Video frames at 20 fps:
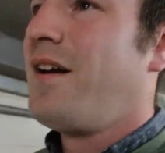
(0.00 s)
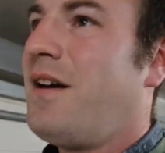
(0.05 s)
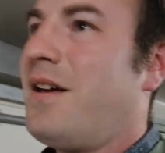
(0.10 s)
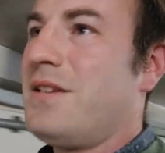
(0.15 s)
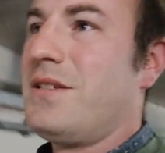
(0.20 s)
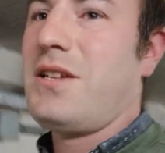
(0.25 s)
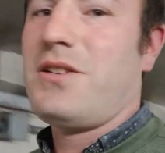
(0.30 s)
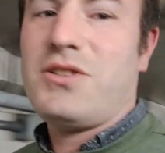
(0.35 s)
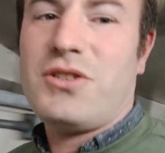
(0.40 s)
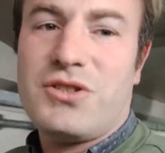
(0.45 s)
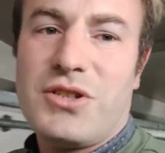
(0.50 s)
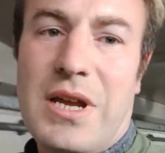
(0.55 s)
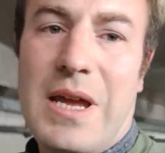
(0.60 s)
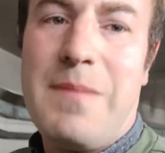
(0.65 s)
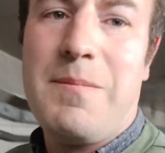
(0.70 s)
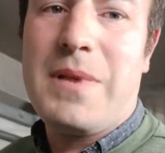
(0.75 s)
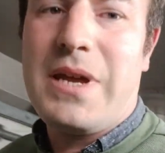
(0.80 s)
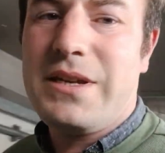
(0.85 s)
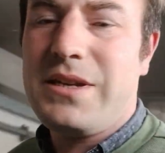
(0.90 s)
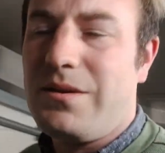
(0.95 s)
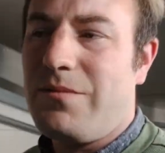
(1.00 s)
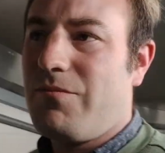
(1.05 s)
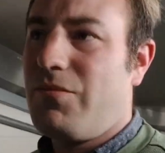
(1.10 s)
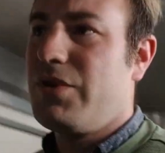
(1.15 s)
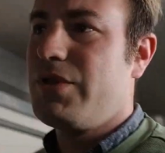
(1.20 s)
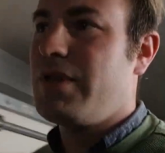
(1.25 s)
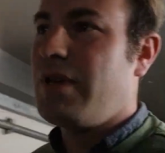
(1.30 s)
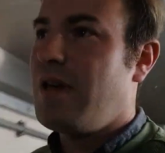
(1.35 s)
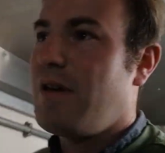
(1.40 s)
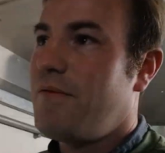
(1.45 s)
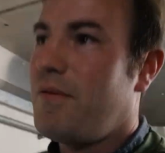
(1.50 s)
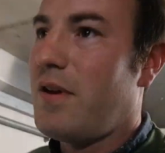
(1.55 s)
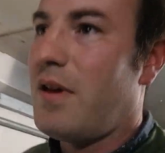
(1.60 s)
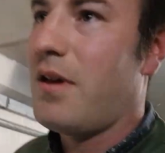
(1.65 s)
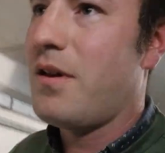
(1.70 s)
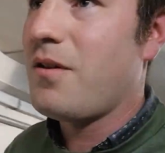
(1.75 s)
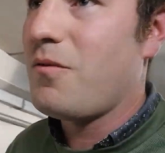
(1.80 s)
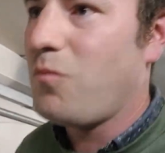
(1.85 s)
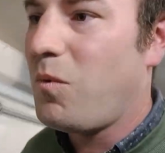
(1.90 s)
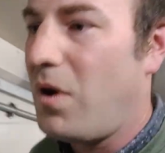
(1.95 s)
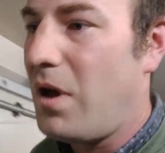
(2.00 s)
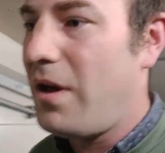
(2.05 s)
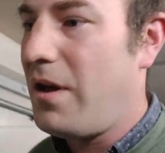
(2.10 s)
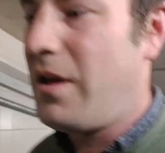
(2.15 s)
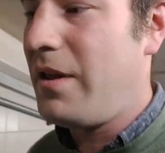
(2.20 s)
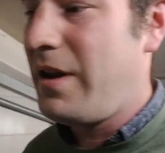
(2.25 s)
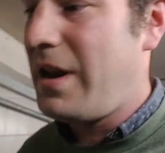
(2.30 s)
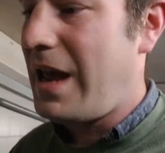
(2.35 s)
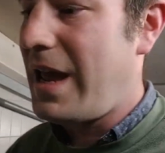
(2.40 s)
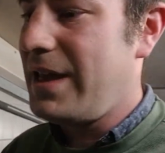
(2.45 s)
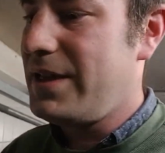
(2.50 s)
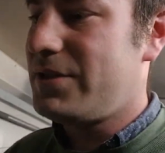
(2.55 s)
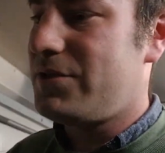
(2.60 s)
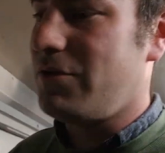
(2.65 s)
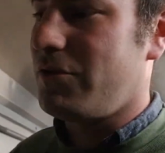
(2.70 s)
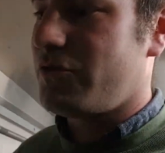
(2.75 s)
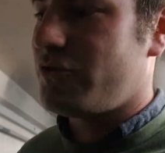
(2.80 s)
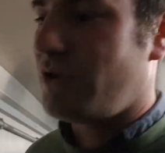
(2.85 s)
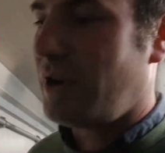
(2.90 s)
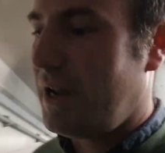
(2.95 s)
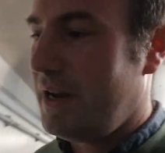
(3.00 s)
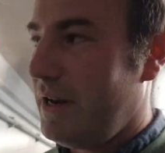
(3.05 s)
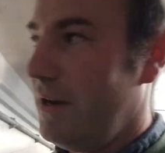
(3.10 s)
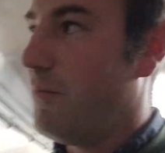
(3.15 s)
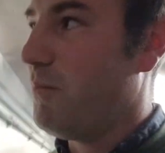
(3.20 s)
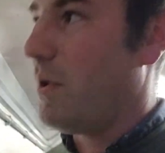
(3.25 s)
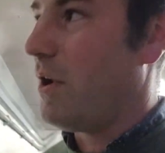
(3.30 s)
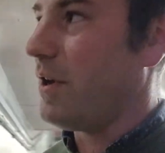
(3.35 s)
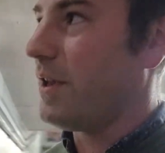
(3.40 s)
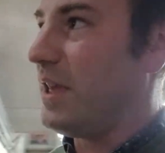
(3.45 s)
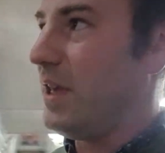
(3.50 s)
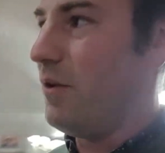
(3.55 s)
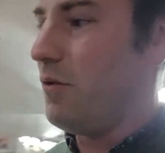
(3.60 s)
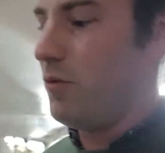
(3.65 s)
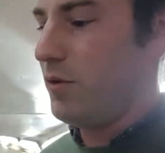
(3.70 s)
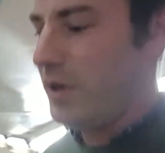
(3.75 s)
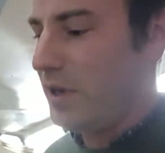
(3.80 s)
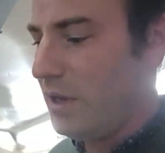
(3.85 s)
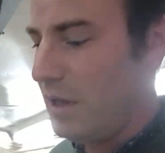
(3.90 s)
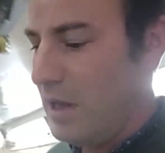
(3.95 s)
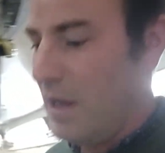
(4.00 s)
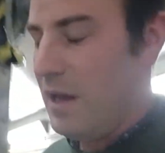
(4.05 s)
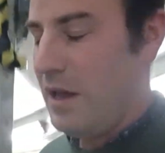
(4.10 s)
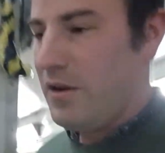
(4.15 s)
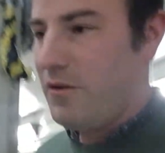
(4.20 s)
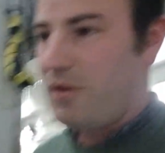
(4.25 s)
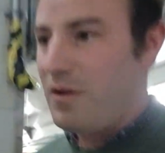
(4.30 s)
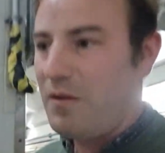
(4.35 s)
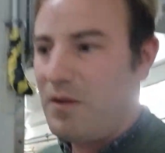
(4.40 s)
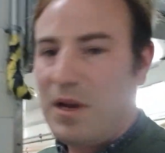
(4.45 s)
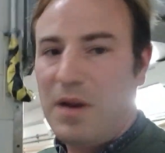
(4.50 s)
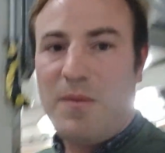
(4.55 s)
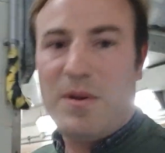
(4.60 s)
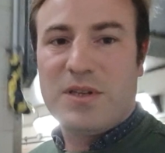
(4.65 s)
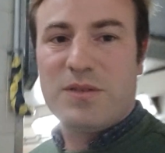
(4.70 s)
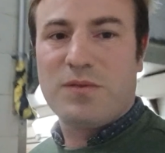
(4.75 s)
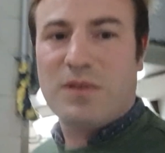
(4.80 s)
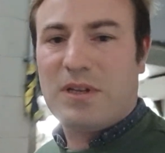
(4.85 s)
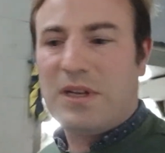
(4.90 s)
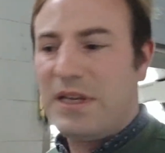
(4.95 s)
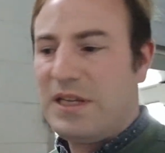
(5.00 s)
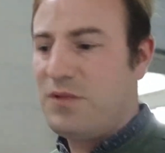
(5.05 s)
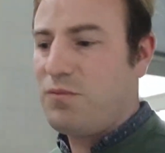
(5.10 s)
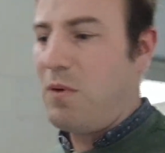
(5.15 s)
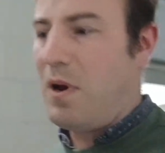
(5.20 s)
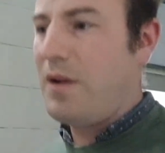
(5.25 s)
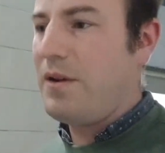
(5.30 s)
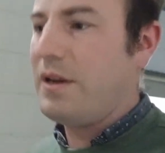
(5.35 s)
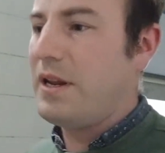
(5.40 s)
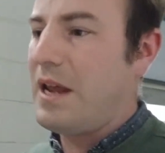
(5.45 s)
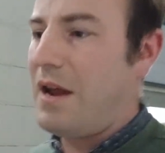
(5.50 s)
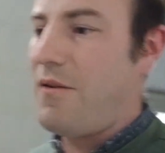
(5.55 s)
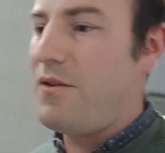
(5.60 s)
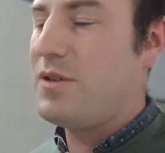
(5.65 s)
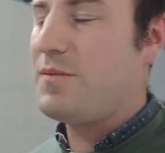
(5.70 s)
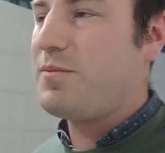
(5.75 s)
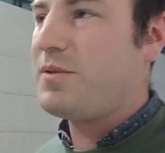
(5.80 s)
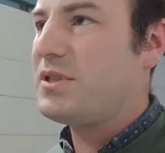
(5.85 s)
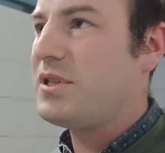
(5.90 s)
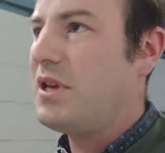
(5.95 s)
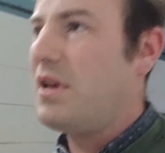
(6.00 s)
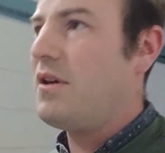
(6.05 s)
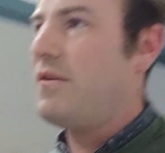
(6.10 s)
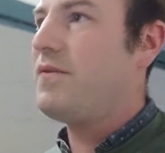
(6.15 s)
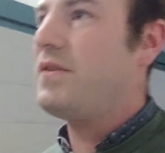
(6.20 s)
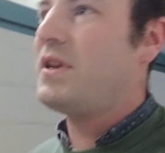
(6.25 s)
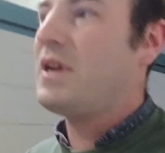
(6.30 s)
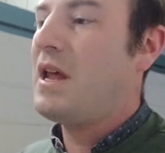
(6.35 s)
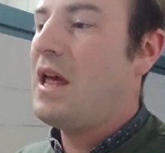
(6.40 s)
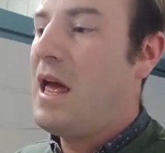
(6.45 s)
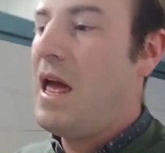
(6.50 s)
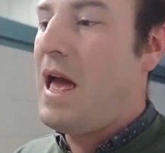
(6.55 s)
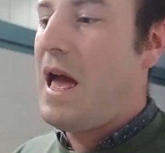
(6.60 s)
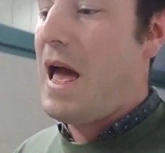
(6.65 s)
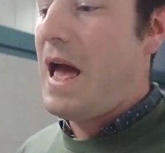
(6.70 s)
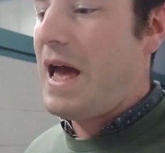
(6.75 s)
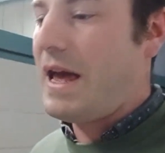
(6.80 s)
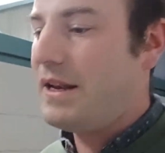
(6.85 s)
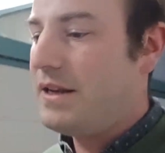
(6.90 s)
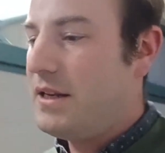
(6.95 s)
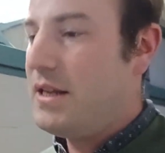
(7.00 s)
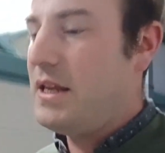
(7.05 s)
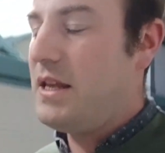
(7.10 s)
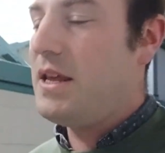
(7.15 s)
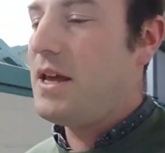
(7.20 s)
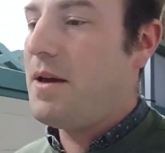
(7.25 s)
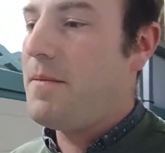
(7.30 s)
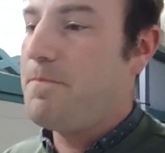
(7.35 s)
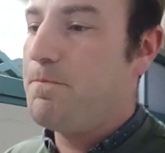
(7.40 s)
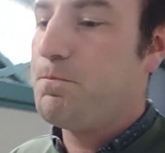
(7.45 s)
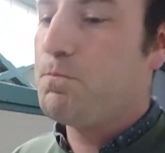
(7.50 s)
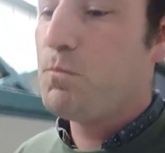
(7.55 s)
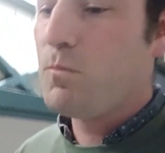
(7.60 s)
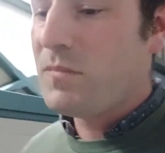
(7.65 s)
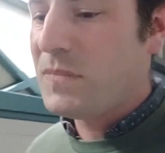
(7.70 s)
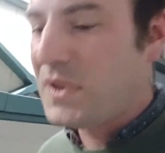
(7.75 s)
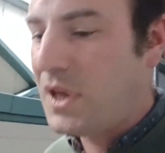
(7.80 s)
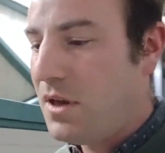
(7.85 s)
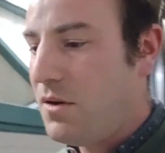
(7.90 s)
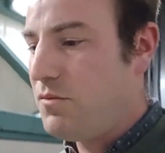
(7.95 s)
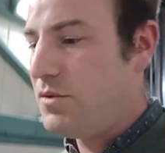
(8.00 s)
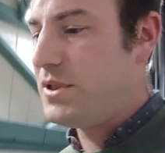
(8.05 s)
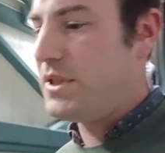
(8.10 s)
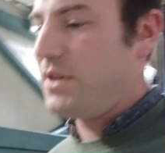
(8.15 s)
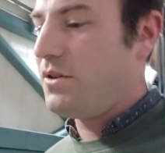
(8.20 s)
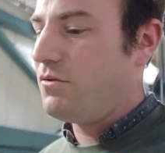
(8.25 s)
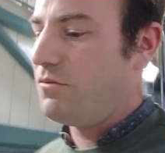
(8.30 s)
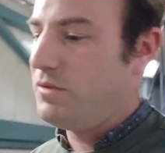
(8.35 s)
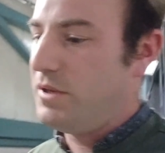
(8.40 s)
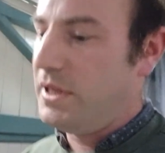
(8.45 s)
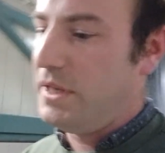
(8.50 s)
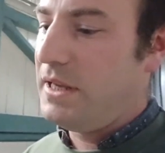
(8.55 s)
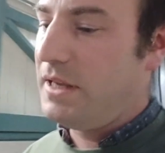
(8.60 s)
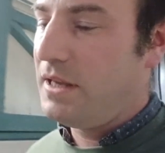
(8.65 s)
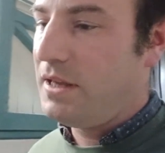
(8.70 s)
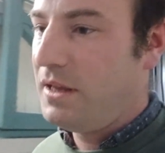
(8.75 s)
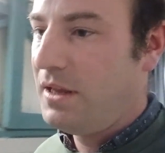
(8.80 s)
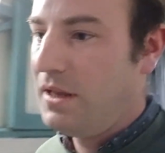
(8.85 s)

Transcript: Such a shame they didn't preserve a, an A stock train in working order. There, there is at least one carriage preserved at the, um, what's it called, the